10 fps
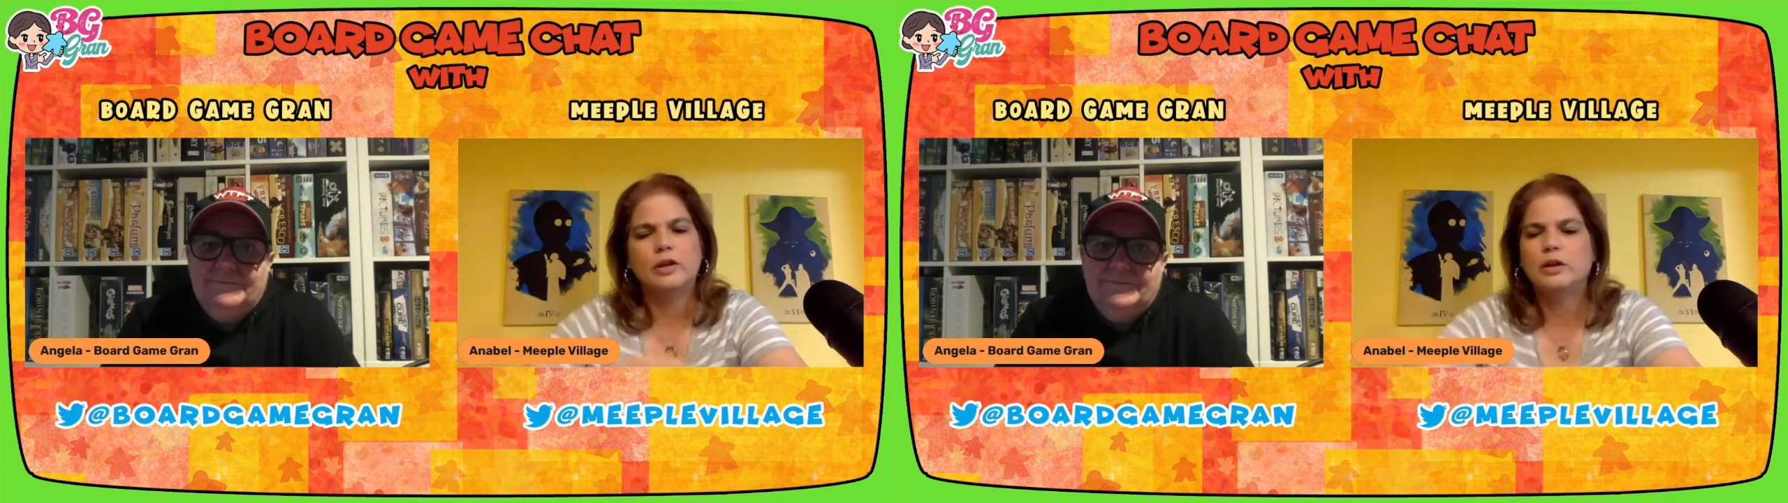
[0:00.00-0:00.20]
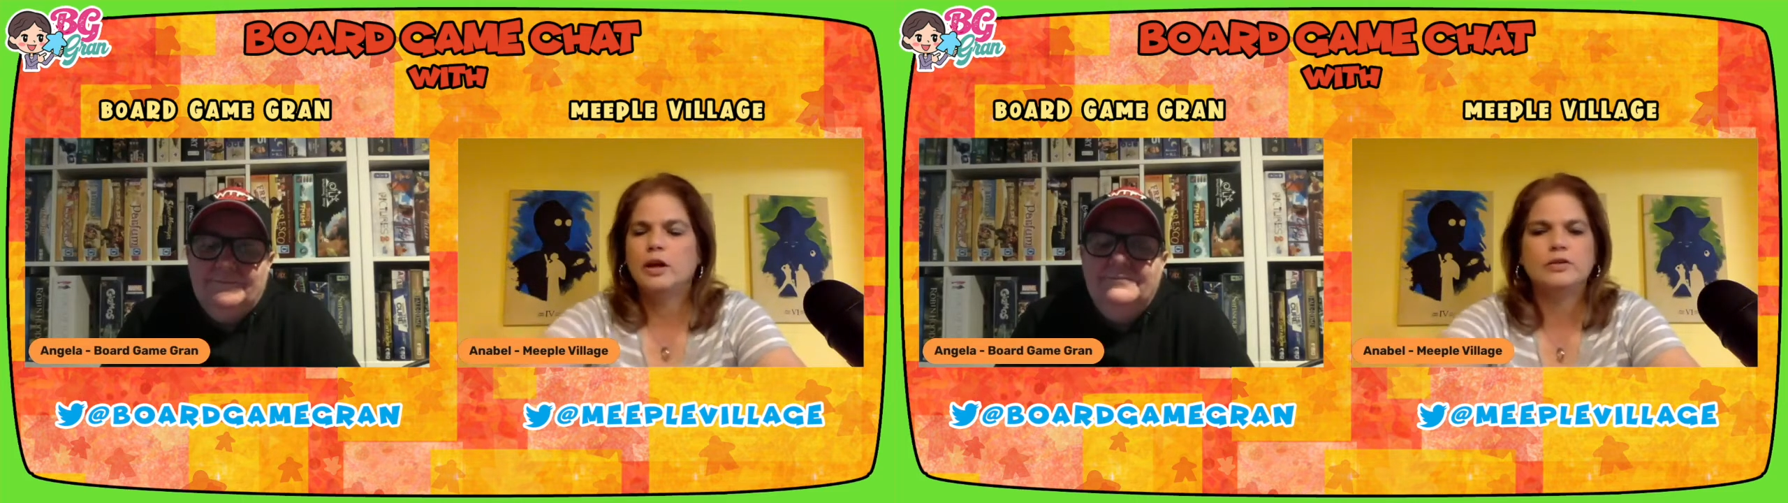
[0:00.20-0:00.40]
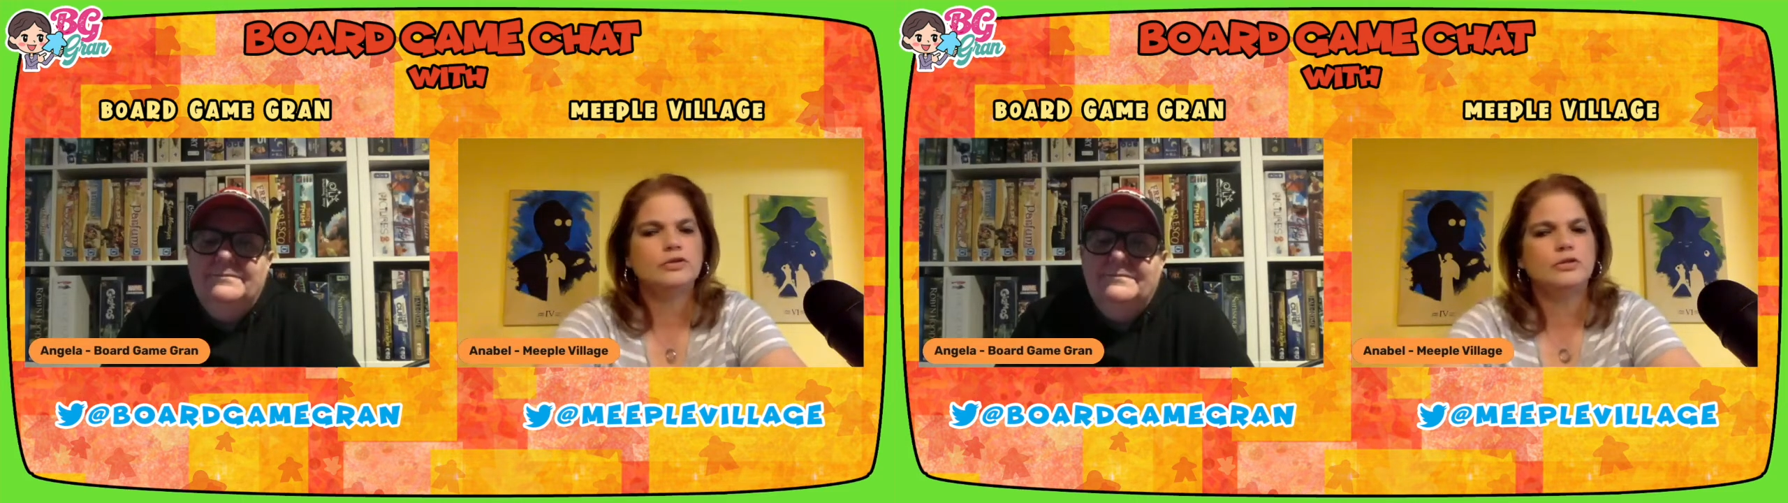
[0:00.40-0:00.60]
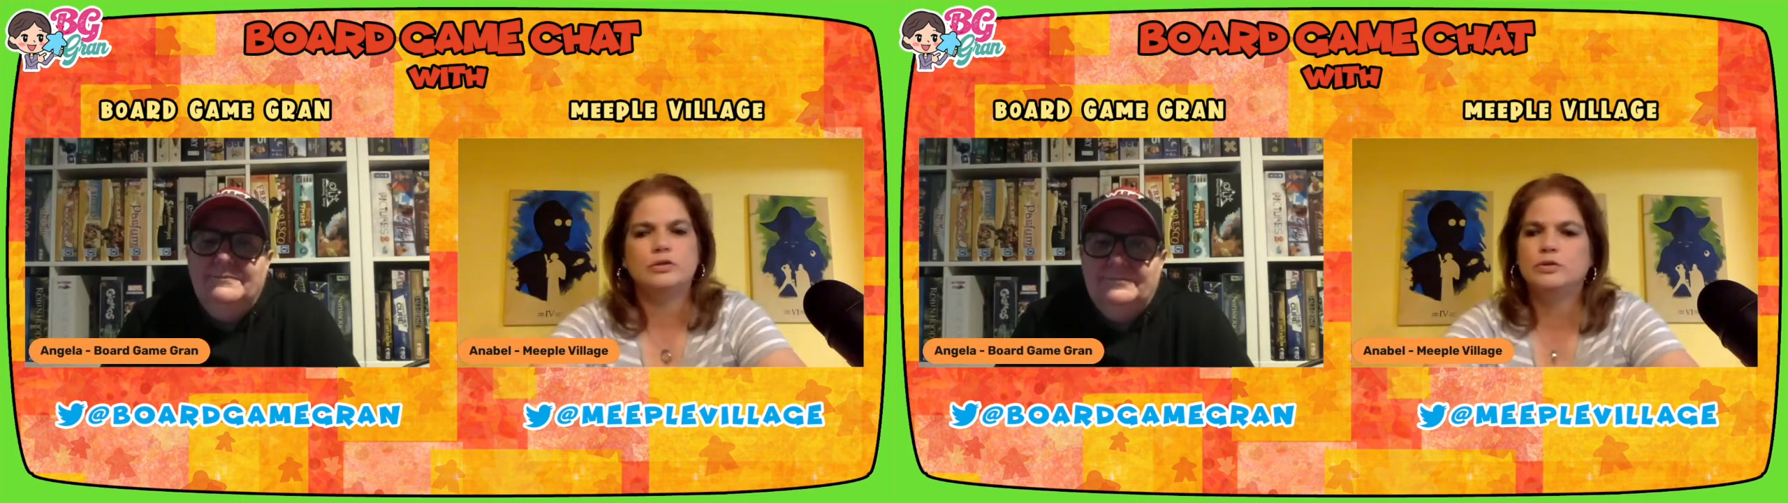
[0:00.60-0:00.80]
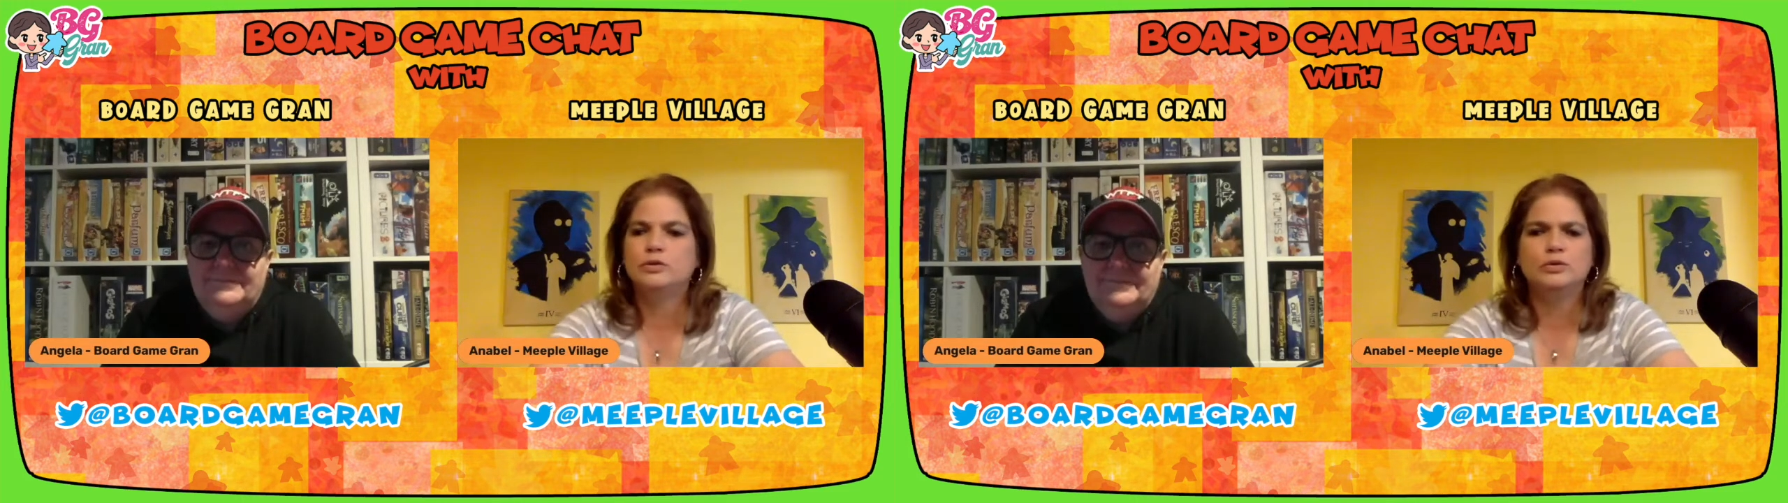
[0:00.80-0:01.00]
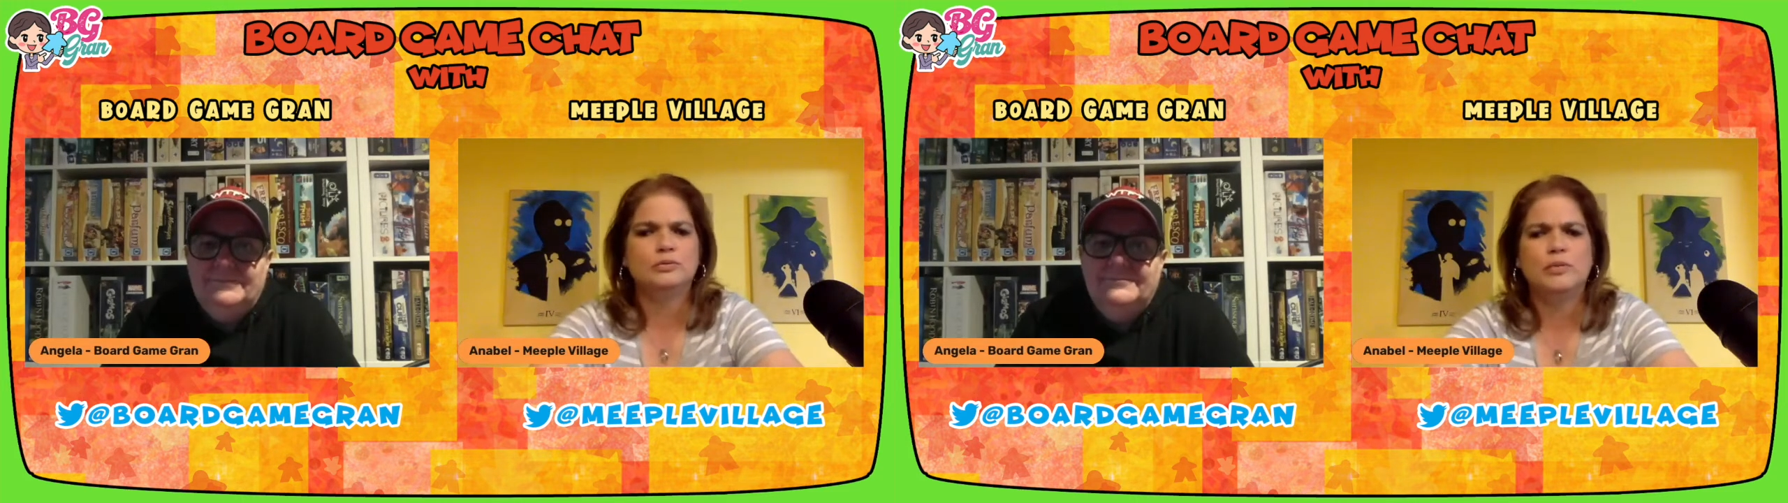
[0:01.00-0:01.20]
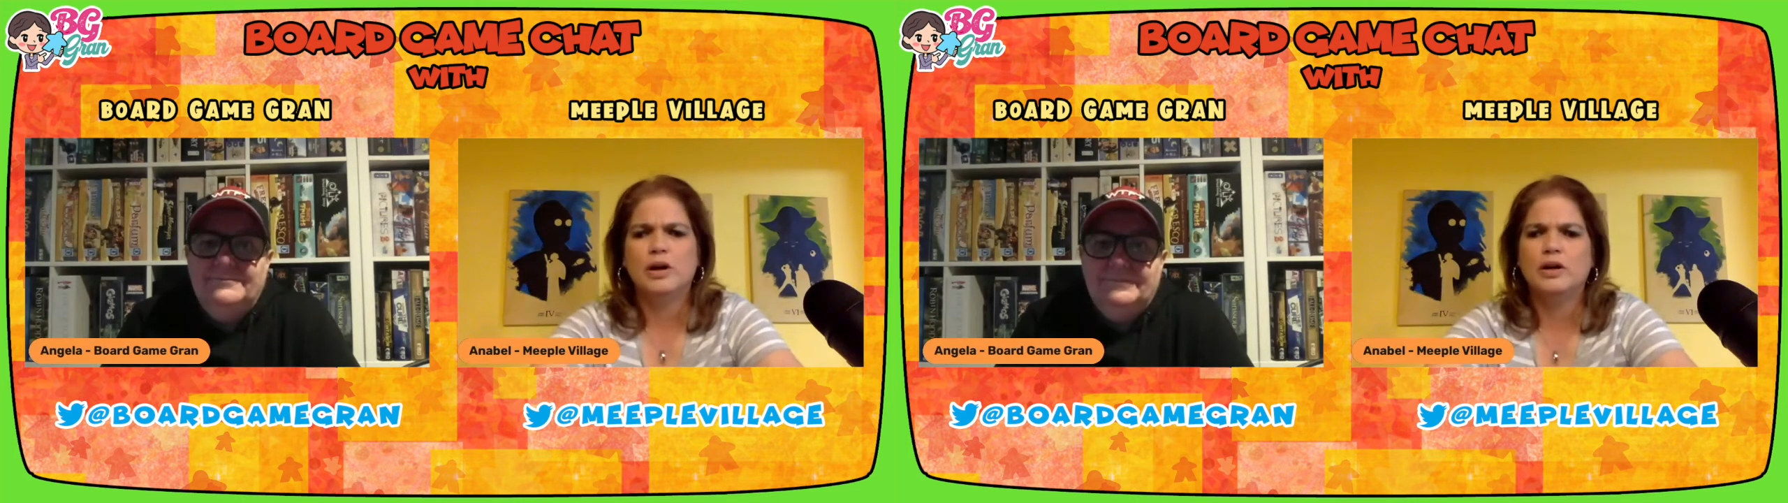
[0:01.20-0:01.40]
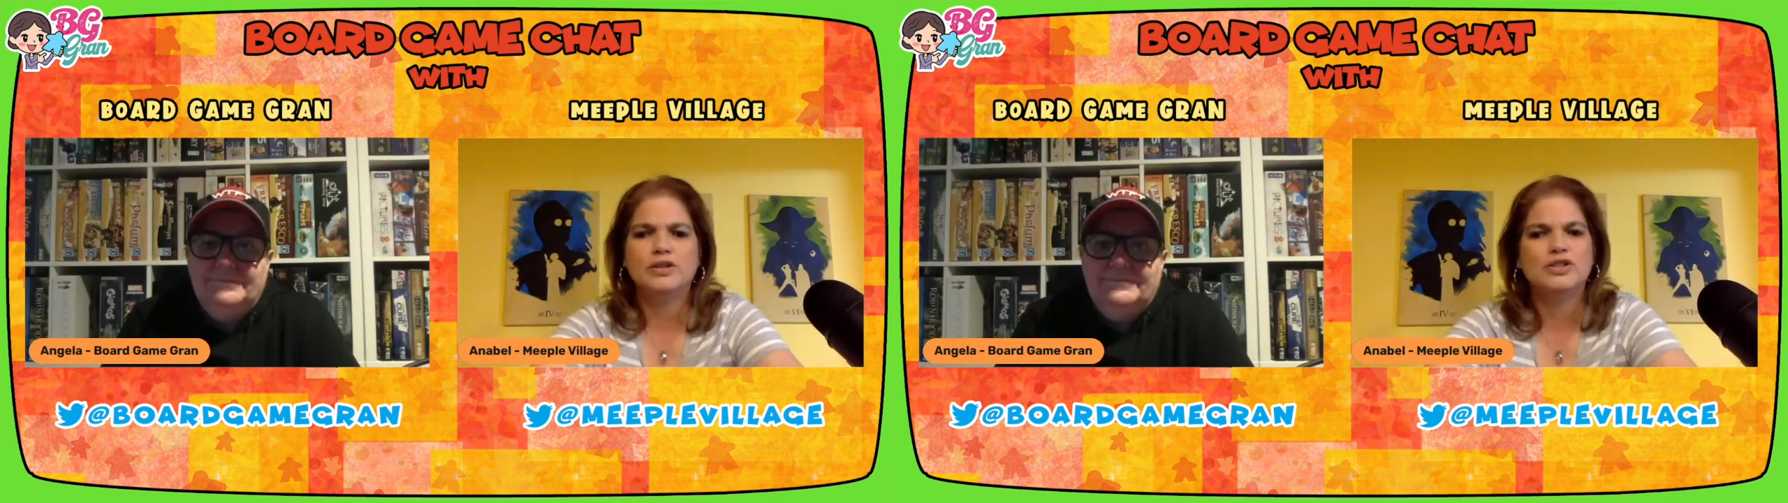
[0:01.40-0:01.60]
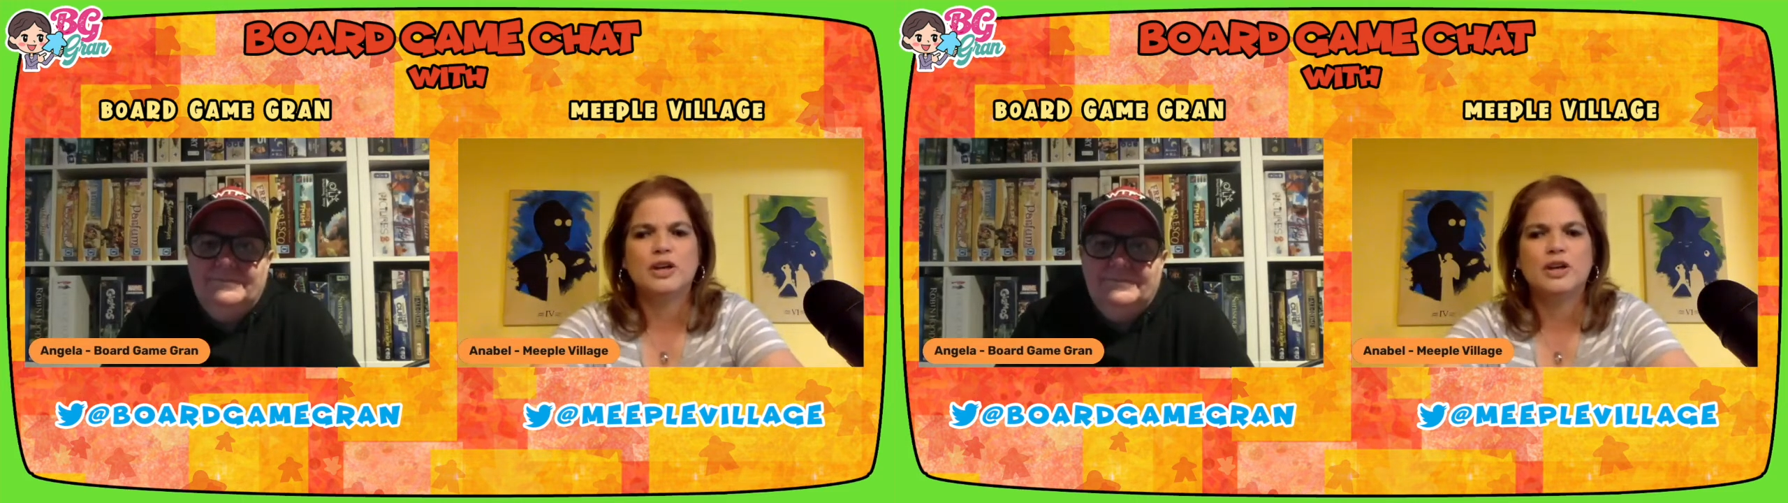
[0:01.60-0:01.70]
and that's just too much.